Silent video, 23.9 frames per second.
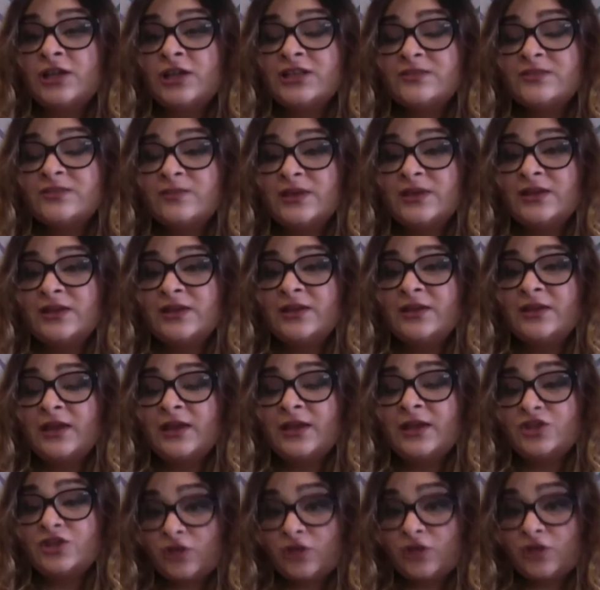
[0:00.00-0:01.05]

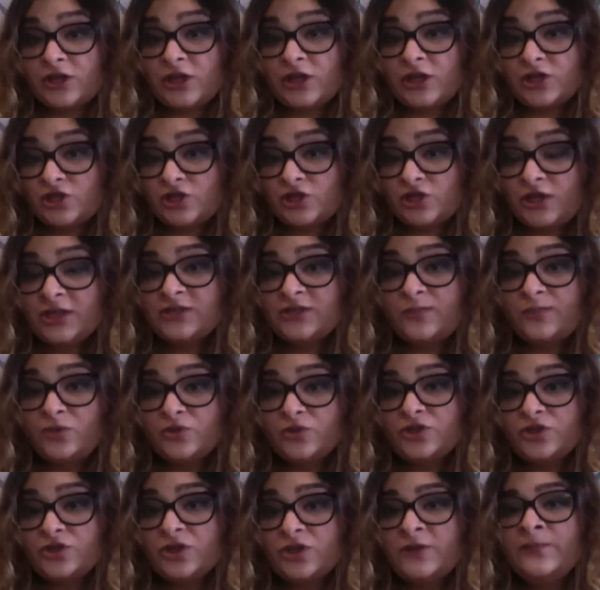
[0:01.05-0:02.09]

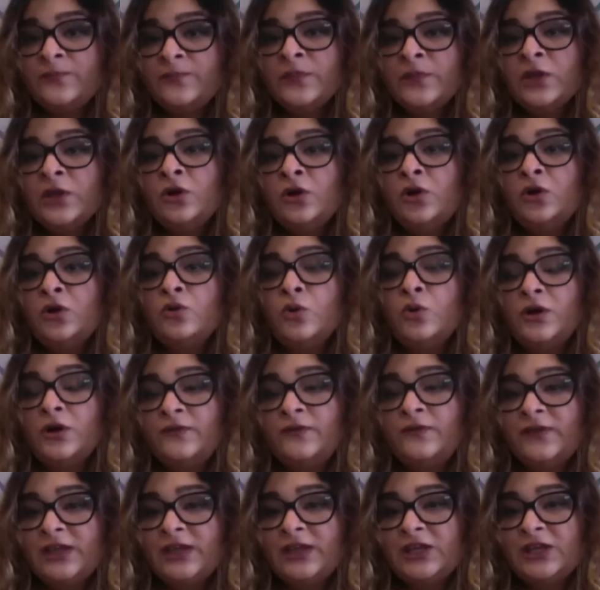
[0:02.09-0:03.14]
exposure or
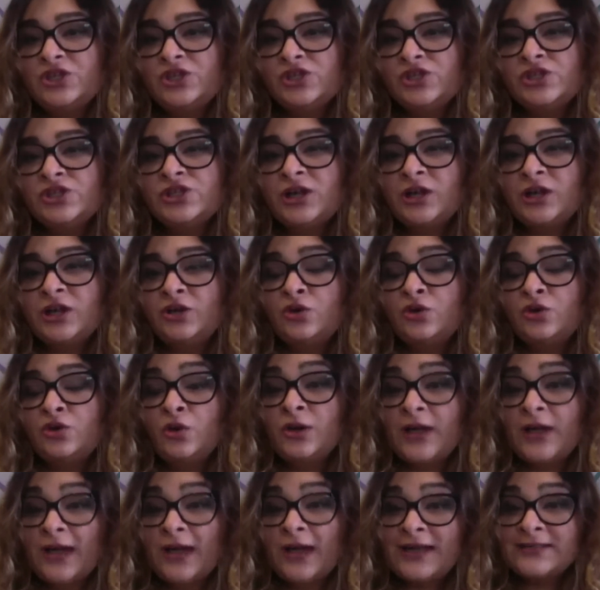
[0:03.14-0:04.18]
qualifications are
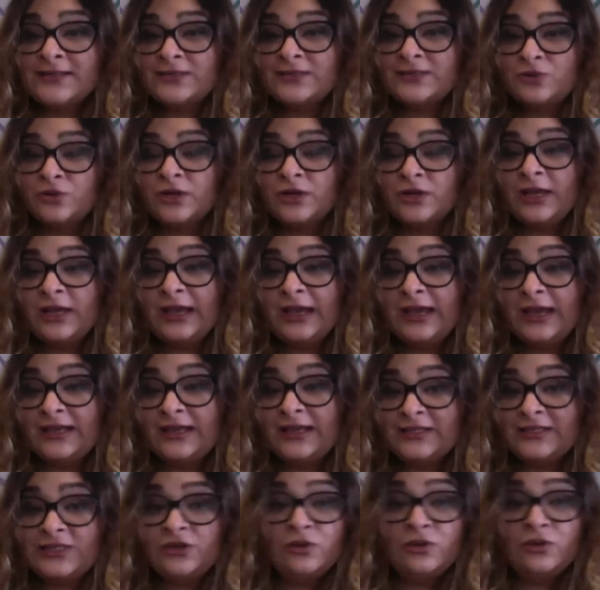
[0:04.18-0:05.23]
not as good
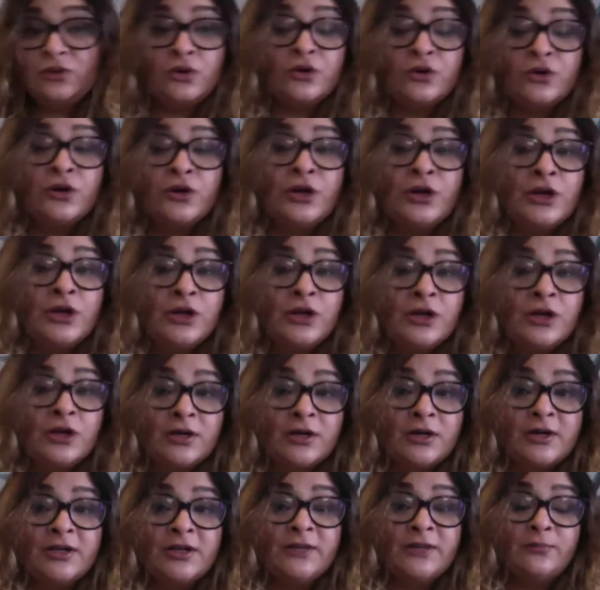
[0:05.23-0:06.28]
as your
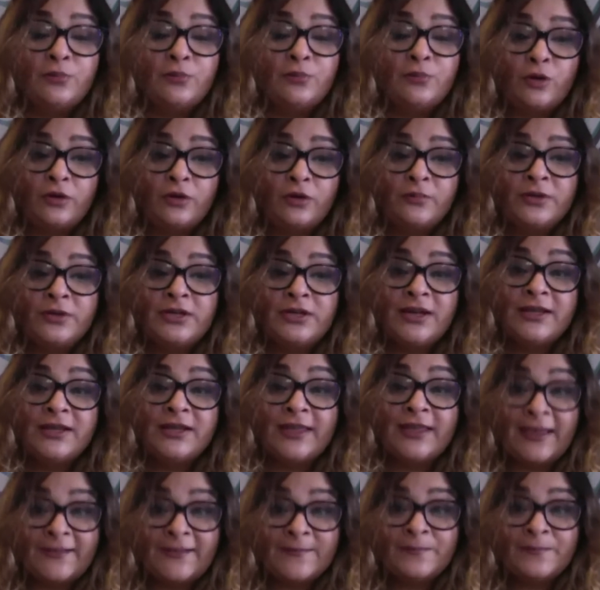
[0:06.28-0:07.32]
current employment,
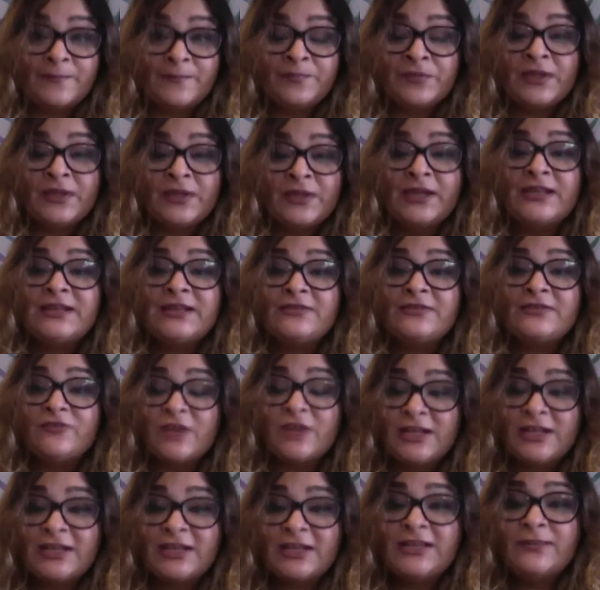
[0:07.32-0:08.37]
again, it
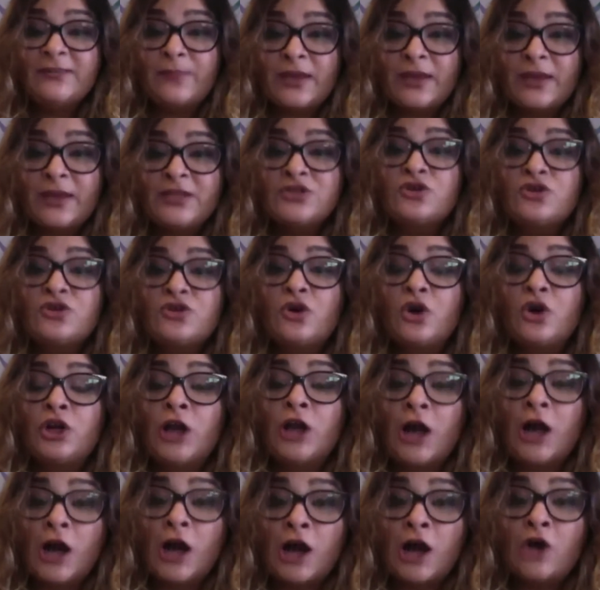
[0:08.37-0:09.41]
really depends on
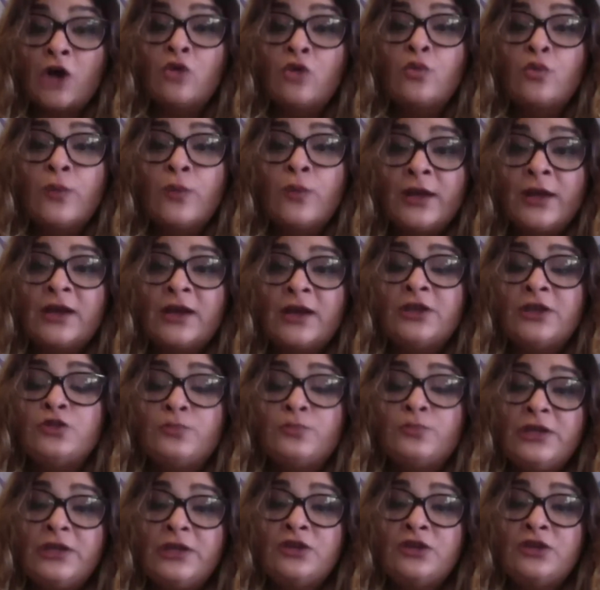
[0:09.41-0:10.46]
how well are you
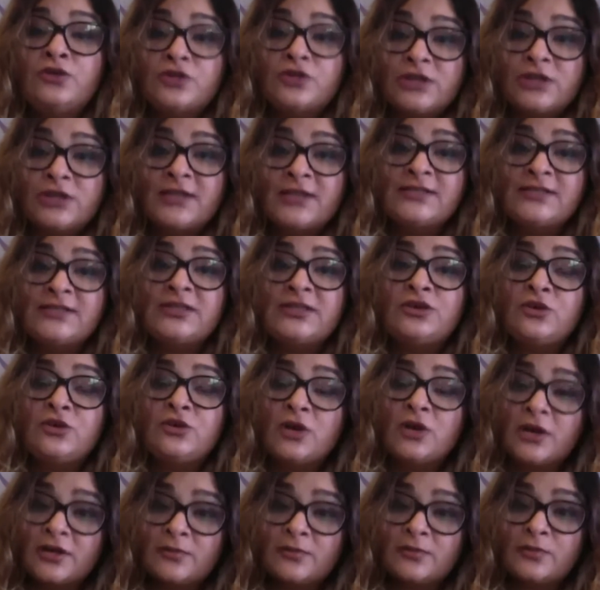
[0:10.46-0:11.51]
being utilized in your
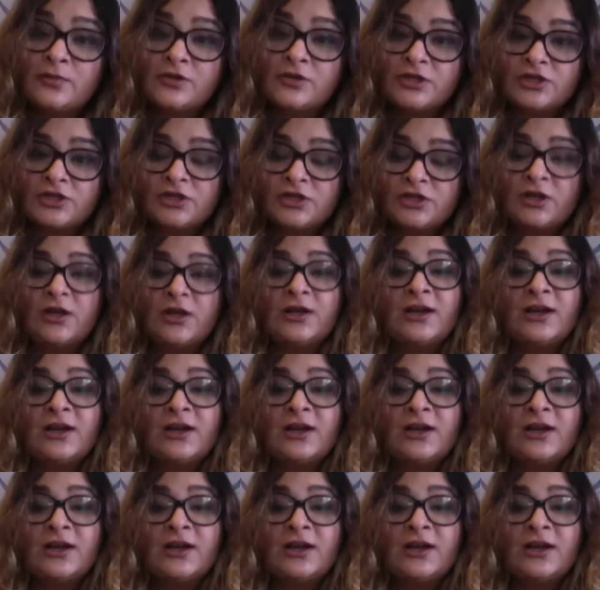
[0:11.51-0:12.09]
current position.